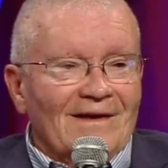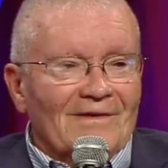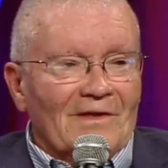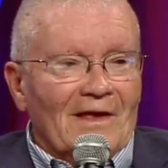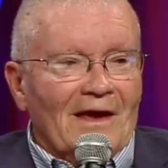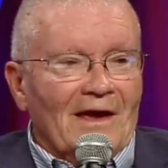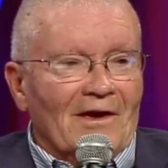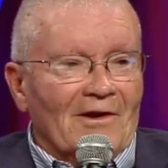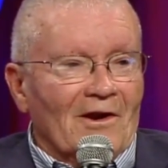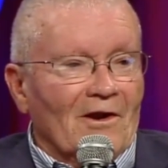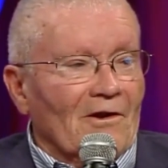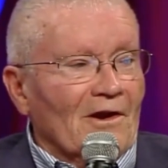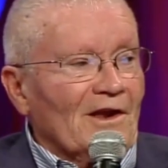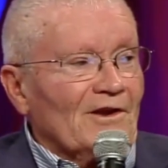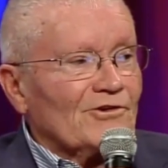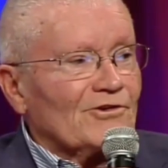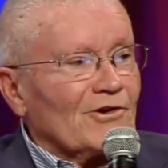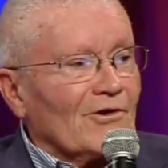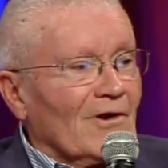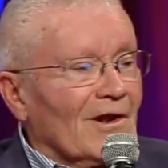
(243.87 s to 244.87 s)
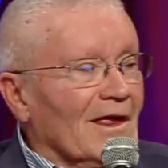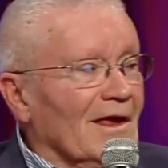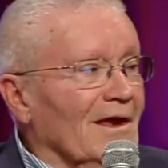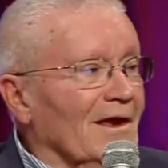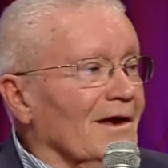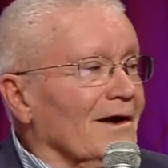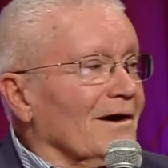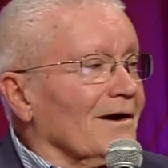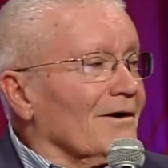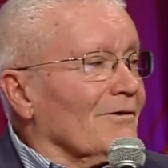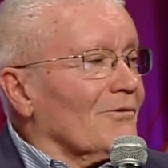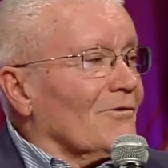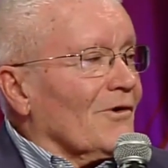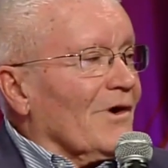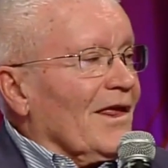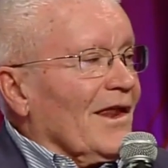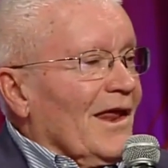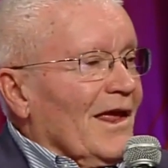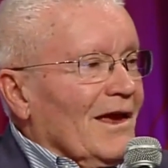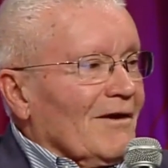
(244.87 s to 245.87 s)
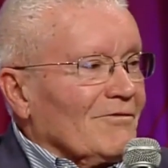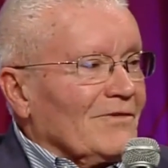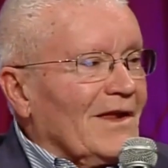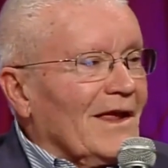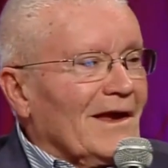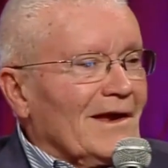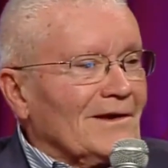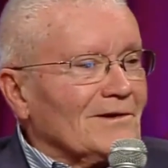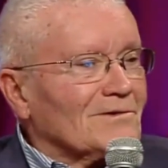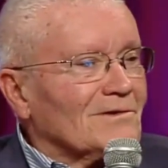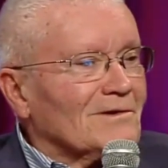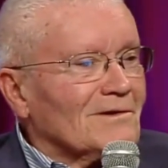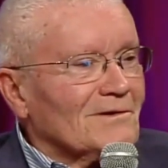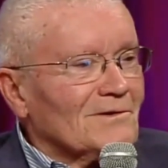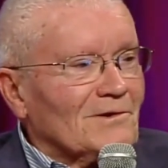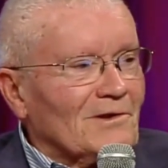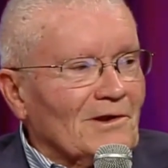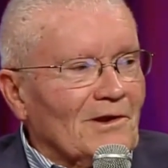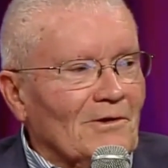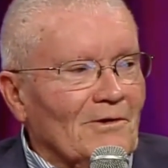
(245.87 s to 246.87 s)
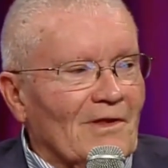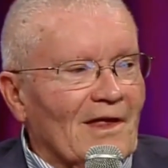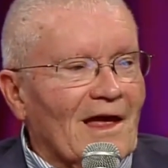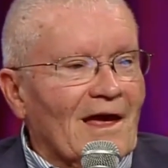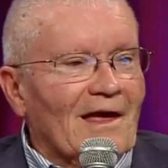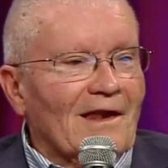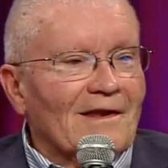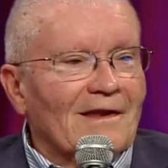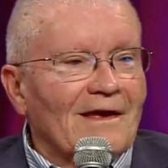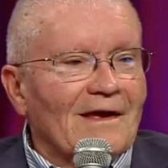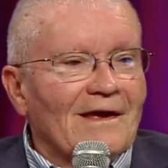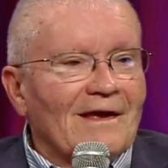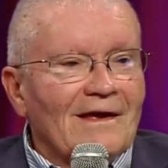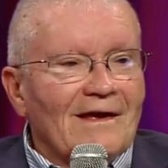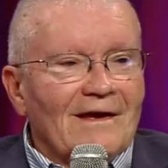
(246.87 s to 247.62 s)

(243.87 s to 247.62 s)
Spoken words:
had a leisurely 3.5 days to do that.